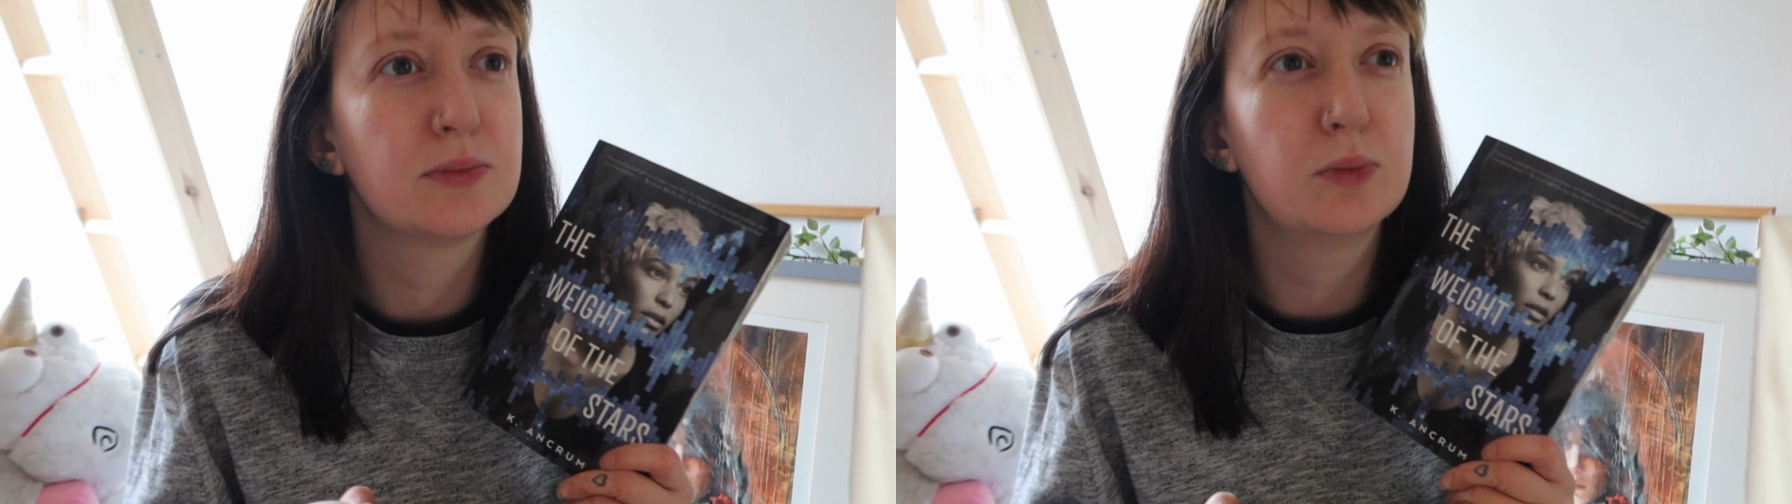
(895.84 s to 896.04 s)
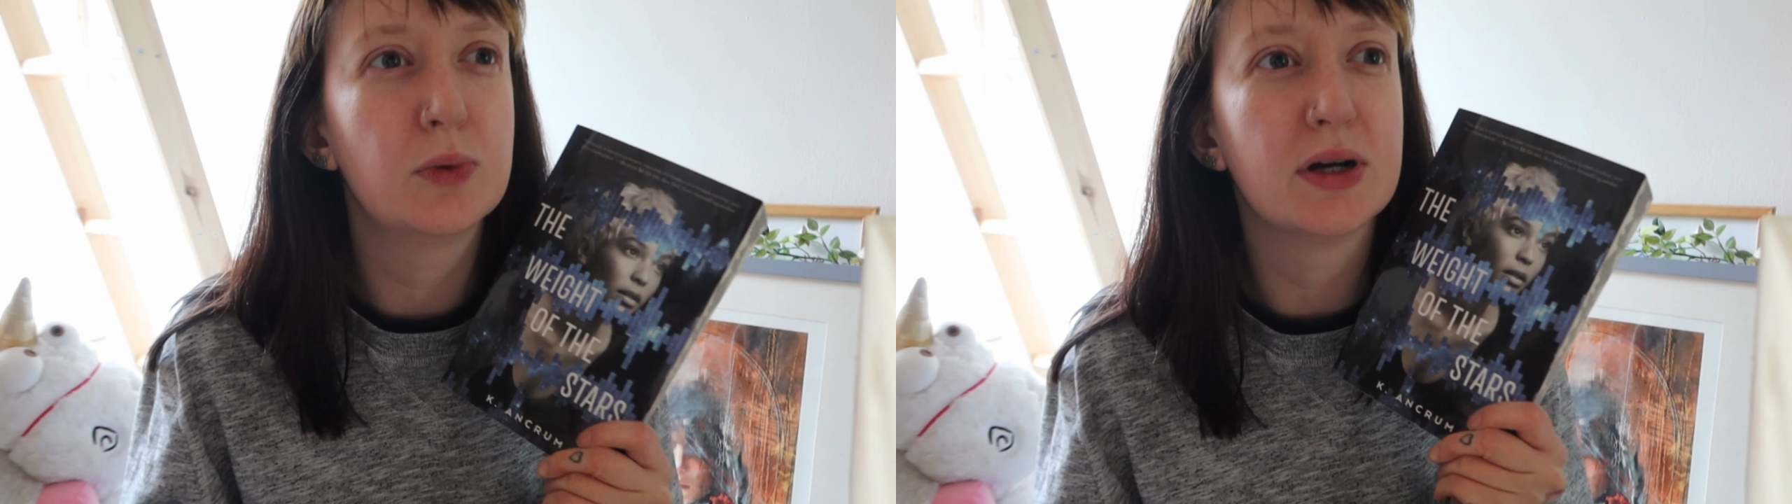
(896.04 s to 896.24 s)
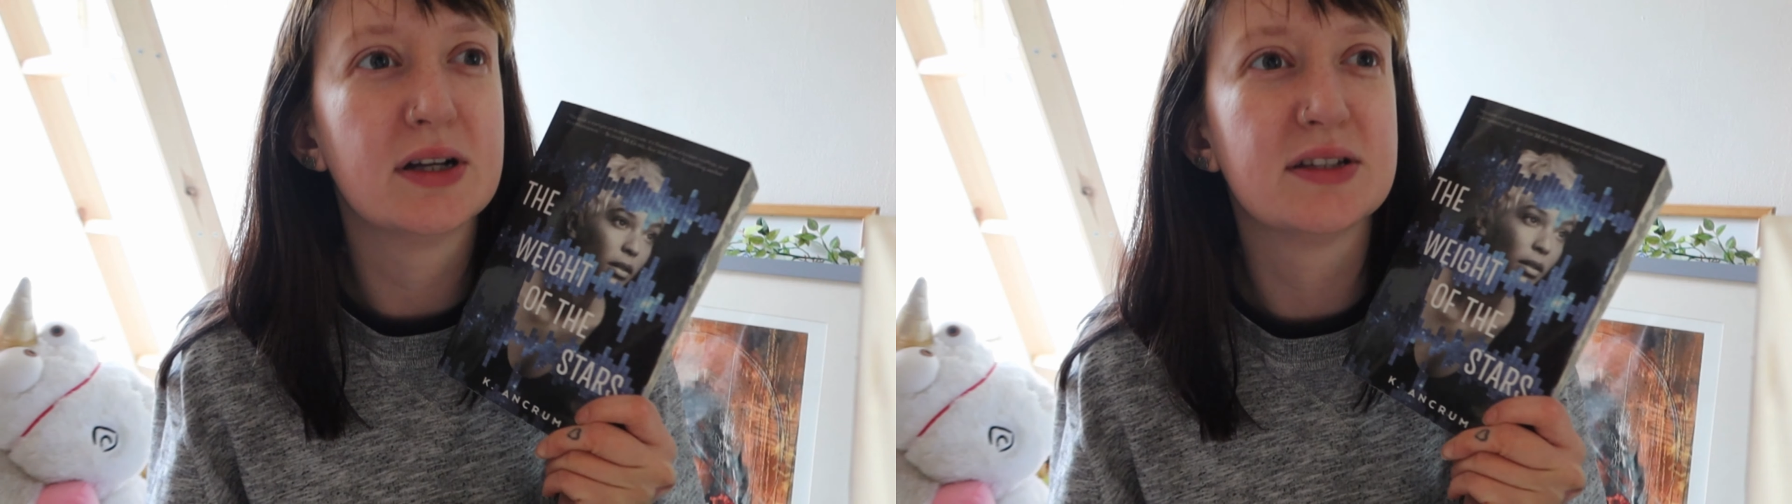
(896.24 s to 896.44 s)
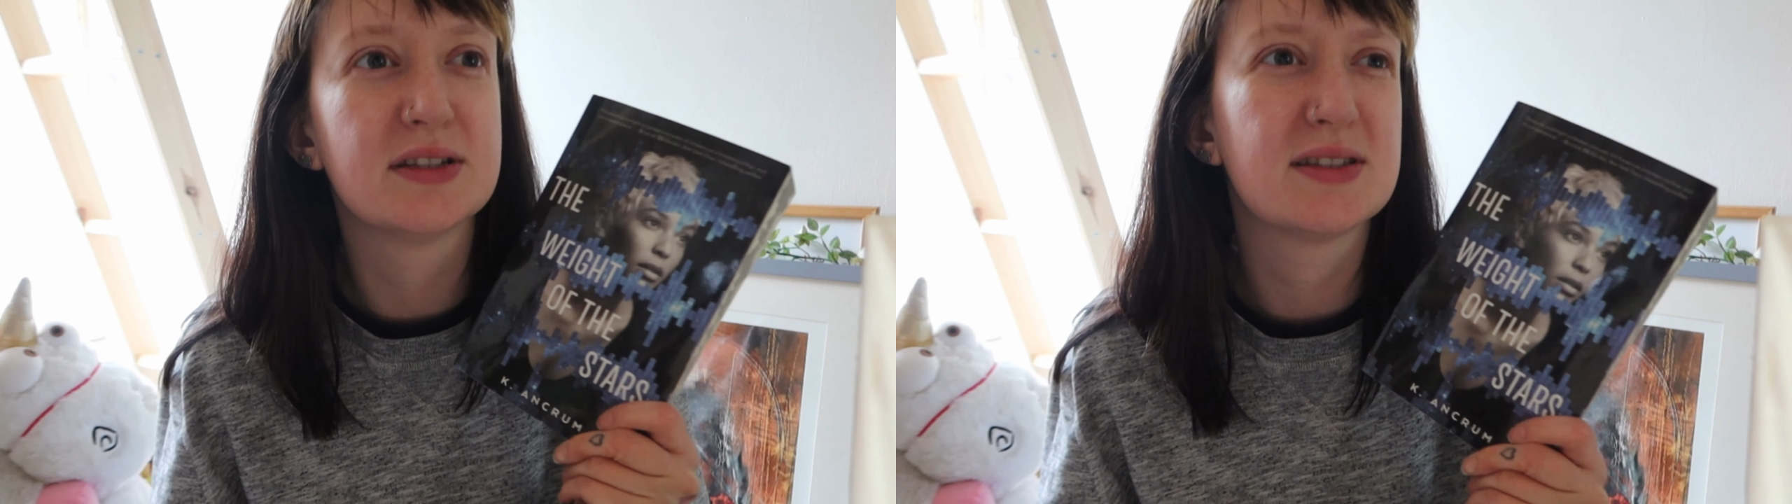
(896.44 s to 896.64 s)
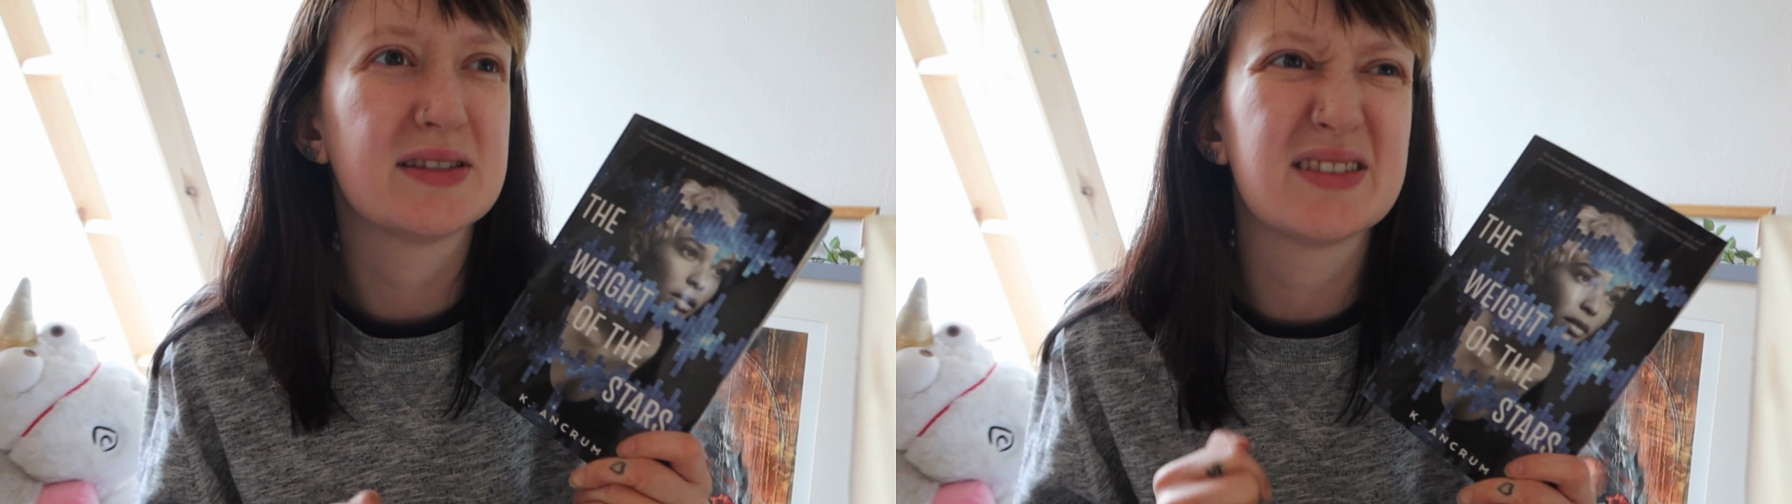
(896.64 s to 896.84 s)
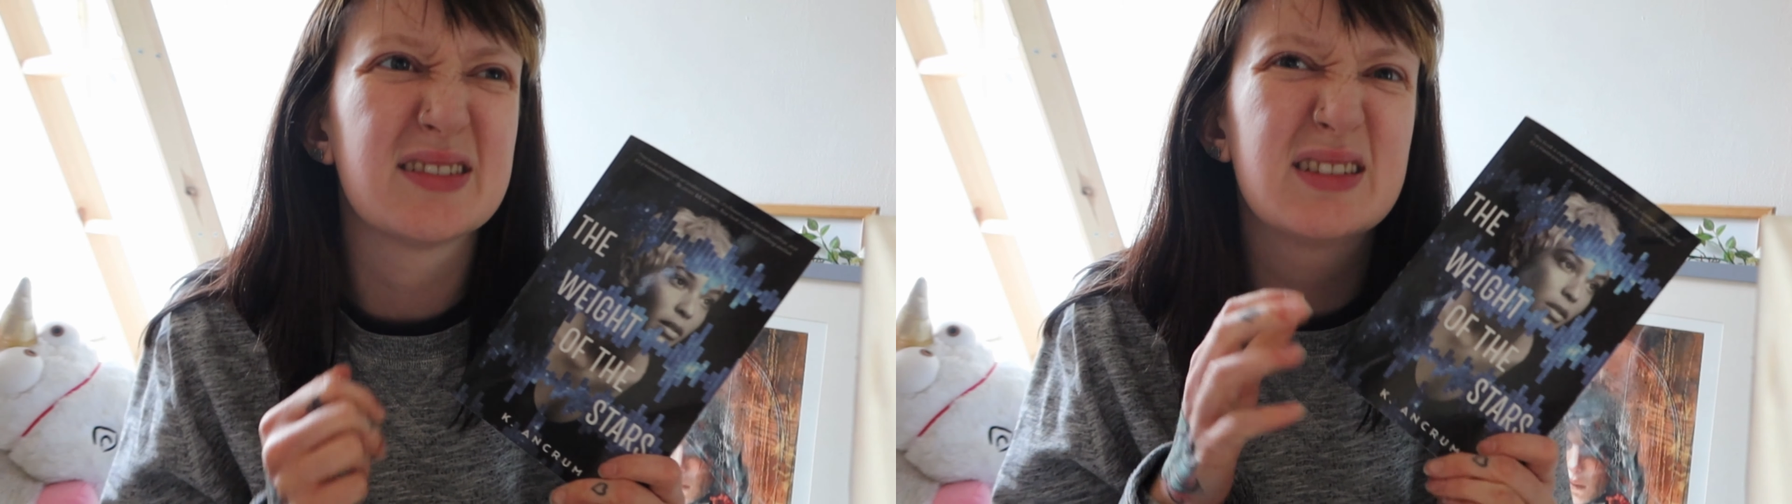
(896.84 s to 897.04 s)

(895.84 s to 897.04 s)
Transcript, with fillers: was